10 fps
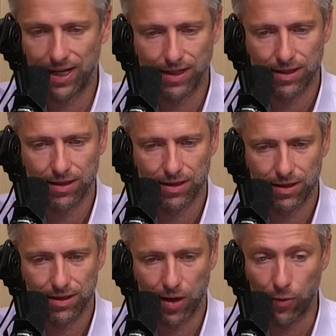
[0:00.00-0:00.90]
And
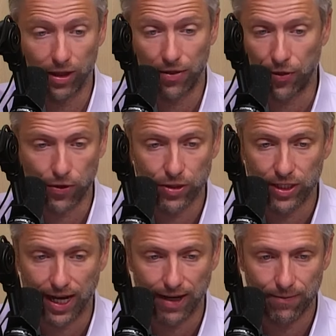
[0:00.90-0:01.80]
I will on
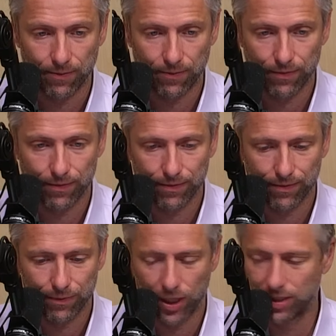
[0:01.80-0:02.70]
Thursday
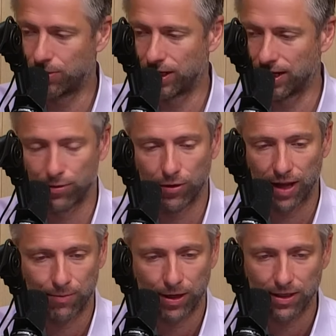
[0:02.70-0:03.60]
when I speak at a
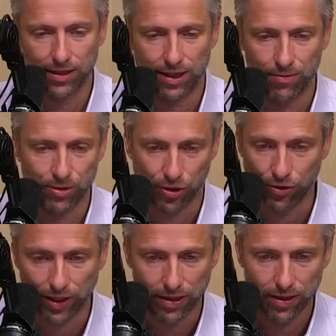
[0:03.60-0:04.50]
pro-life pregnancy center in
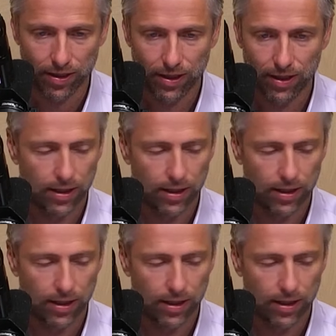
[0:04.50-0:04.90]
Missouri.